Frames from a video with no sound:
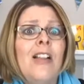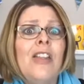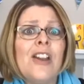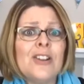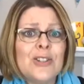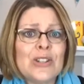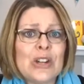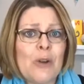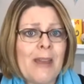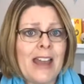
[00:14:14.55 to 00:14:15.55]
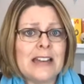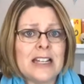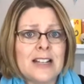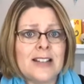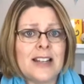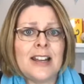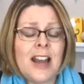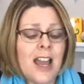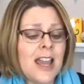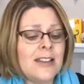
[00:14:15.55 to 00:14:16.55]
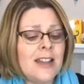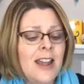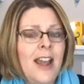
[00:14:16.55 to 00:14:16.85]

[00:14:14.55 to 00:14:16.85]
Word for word: their snowman does at night,